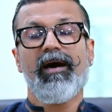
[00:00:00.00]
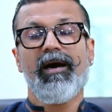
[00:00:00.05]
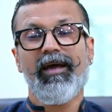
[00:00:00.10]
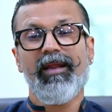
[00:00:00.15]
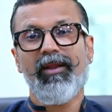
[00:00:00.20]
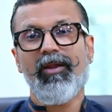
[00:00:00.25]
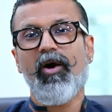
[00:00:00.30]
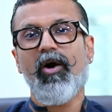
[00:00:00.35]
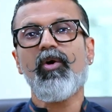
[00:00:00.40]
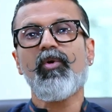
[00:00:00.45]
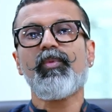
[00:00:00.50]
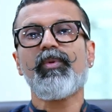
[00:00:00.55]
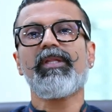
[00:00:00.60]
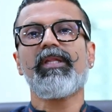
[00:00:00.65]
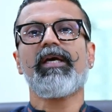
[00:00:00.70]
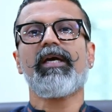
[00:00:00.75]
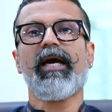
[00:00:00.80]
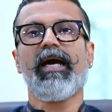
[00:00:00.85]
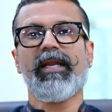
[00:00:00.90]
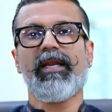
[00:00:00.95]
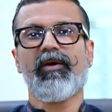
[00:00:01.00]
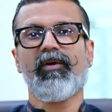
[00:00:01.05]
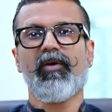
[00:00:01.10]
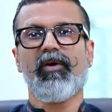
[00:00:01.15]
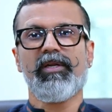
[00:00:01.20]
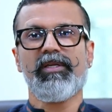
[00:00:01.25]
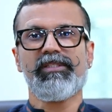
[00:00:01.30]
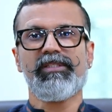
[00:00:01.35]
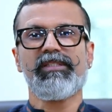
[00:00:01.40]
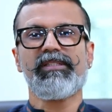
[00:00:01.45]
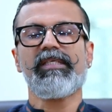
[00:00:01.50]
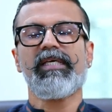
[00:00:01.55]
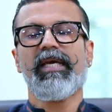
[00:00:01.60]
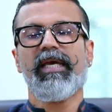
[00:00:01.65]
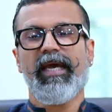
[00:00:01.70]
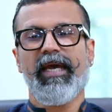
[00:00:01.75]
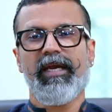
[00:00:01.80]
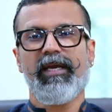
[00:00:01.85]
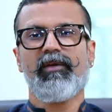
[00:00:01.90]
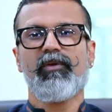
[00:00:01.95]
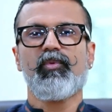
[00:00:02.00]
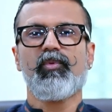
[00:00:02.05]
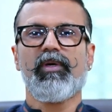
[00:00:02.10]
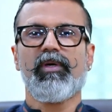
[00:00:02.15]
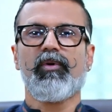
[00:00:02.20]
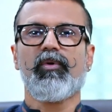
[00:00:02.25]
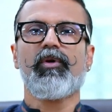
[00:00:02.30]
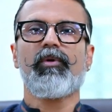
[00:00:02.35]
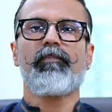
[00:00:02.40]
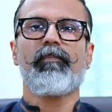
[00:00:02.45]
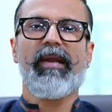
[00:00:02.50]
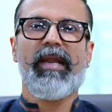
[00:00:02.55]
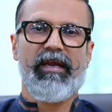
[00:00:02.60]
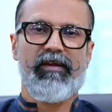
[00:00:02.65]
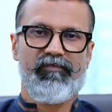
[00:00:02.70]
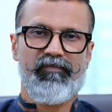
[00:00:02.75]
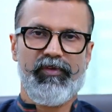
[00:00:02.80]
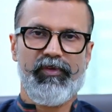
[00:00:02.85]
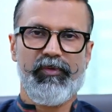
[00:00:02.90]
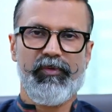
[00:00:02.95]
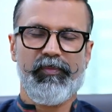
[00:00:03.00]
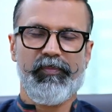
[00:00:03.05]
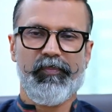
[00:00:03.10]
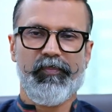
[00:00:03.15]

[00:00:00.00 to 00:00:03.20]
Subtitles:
along with the gynecologist and do a good plan for you.